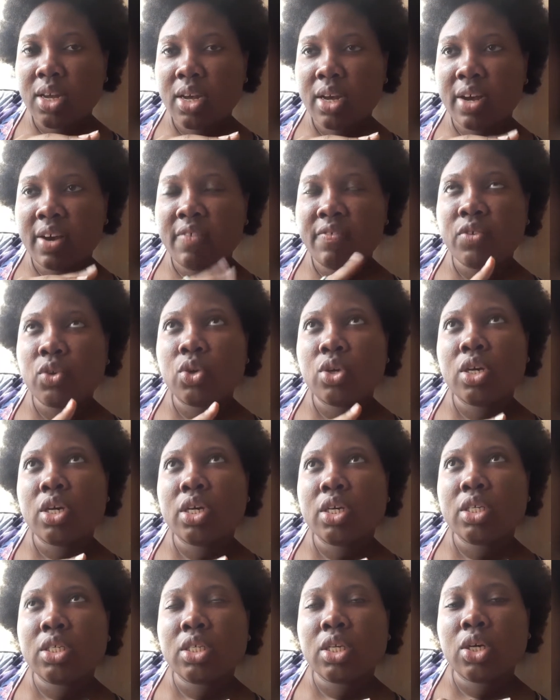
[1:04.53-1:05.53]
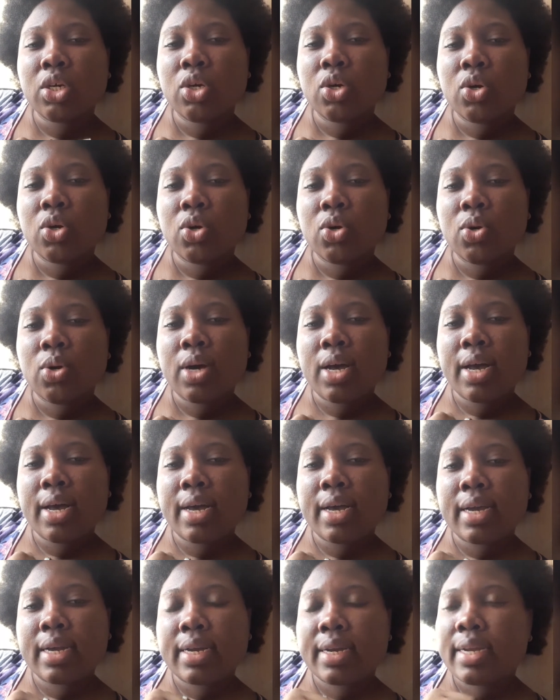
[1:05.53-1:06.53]
a few years ago
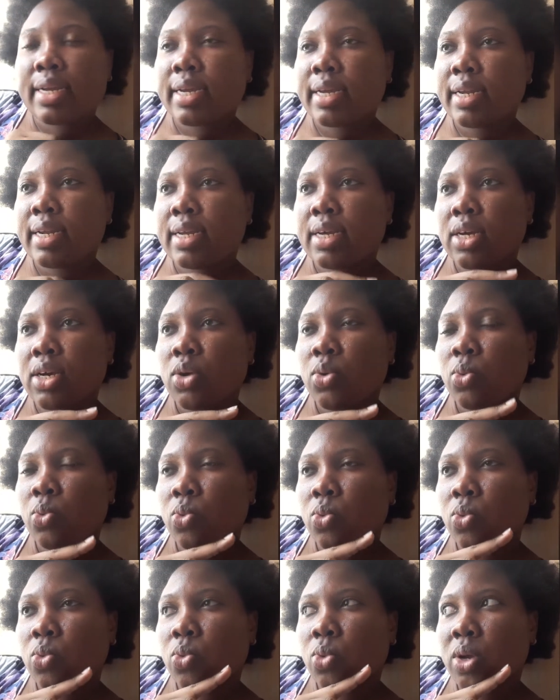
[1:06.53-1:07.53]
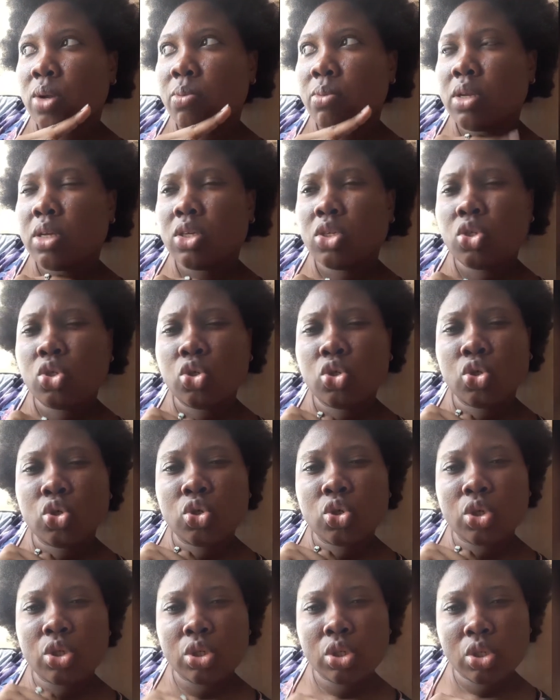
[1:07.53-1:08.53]
I did when we did
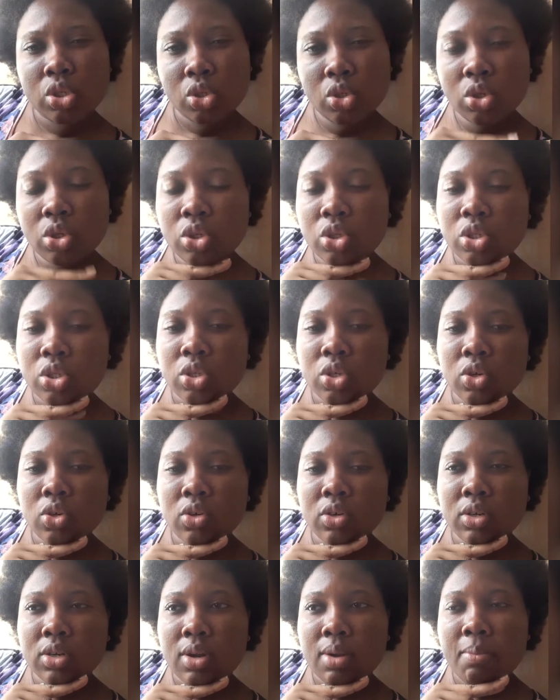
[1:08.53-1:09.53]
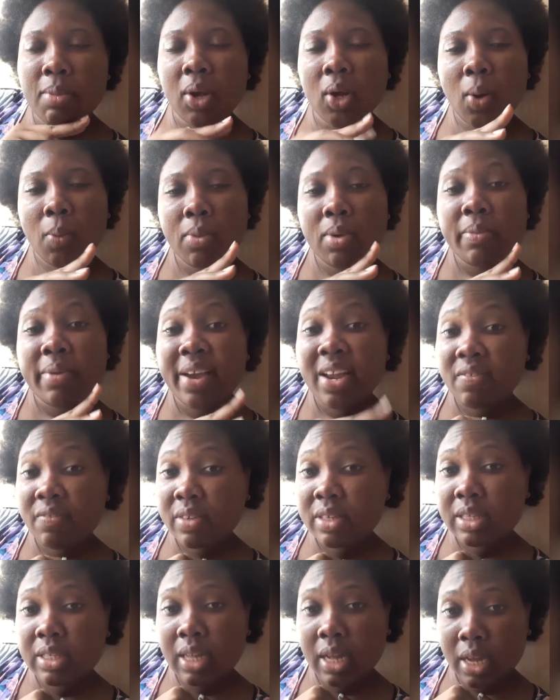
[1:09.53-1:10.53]
just make up my mind
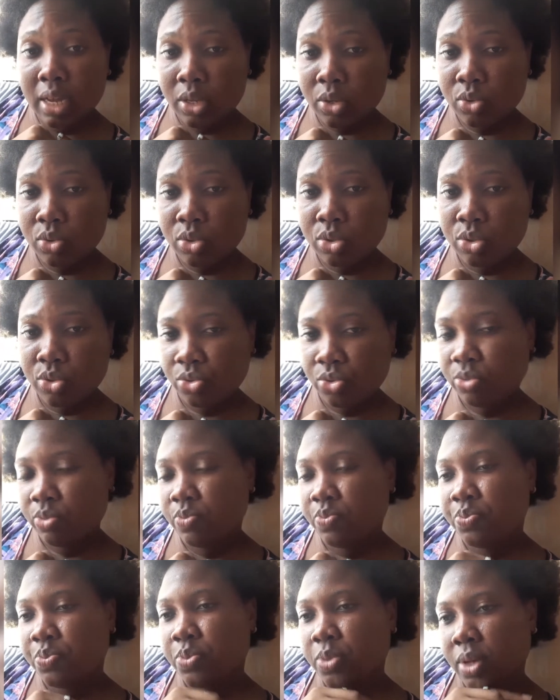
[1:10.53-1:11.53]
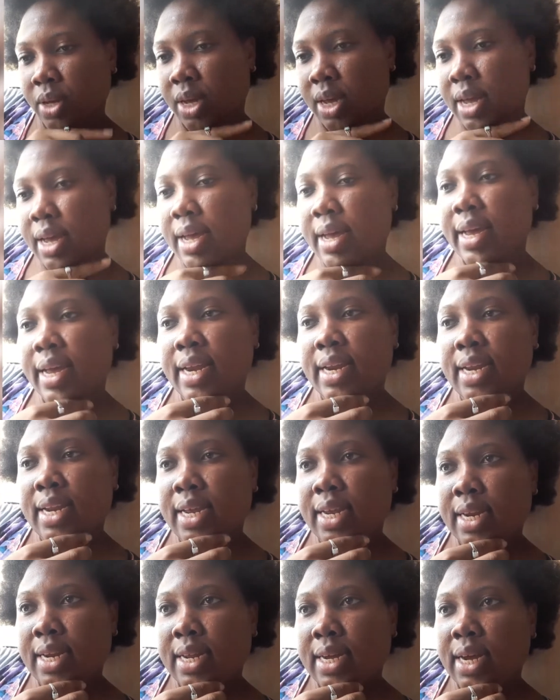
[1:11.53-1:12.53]
to start YouTube. I
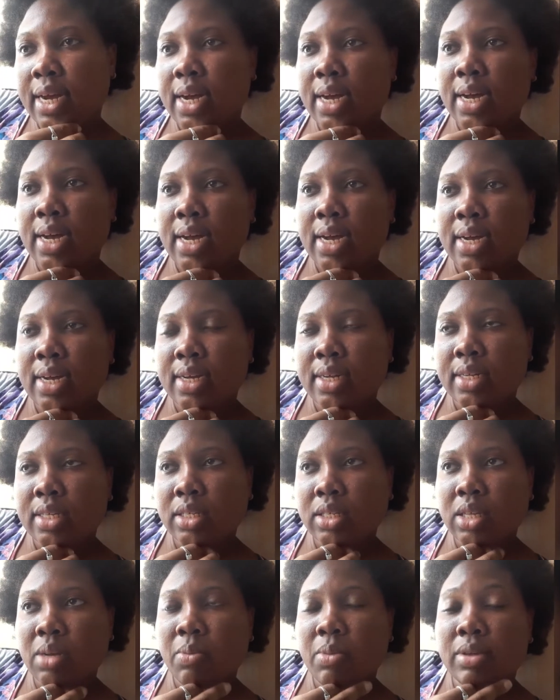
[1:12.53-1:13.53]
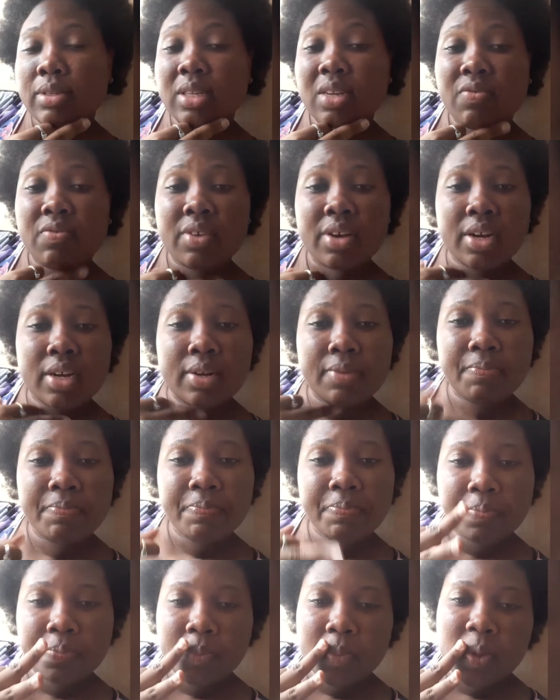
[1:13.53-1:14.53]
did somewhat of a
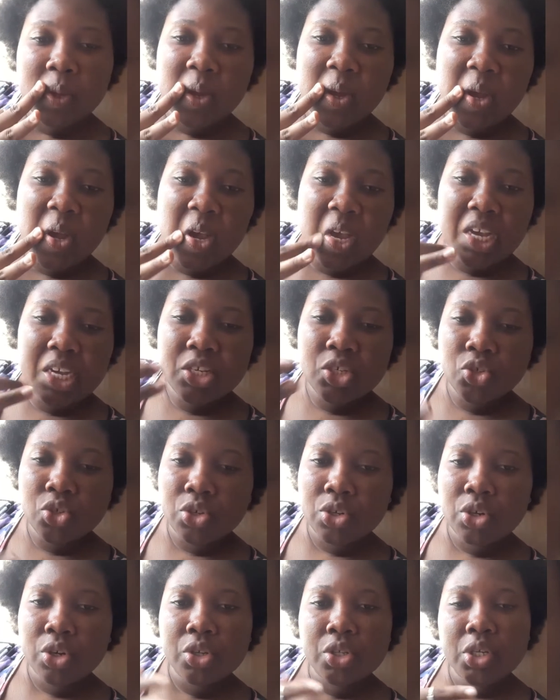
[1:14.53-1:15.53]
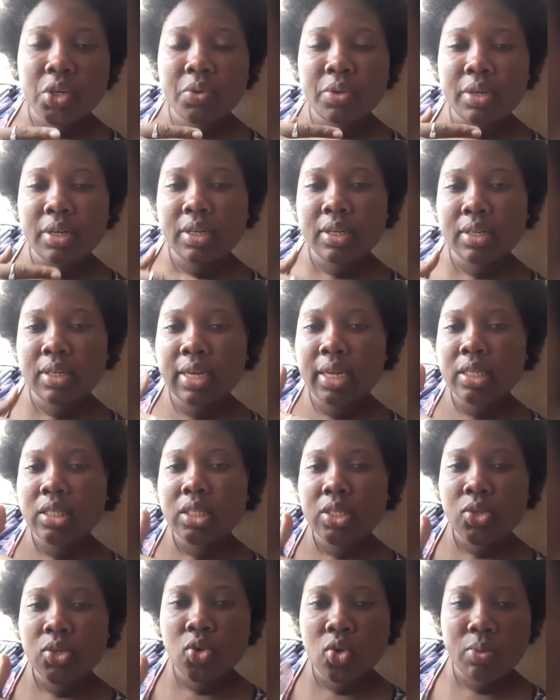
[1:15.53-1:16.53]
introductory
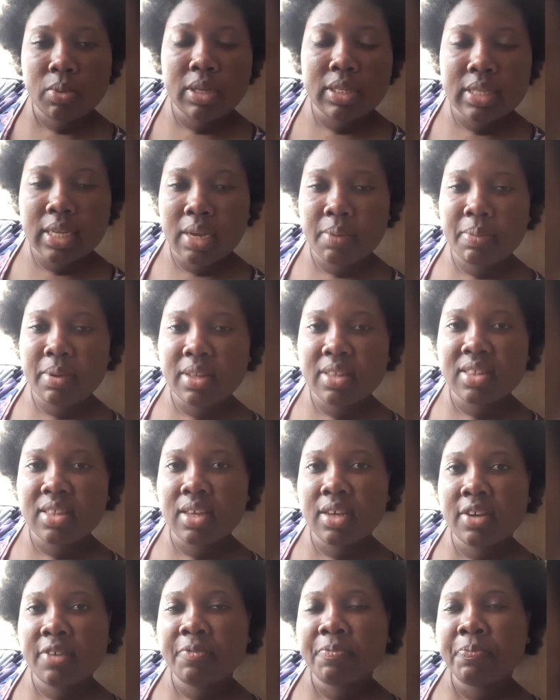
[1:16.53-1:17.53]
get to know me type of thing.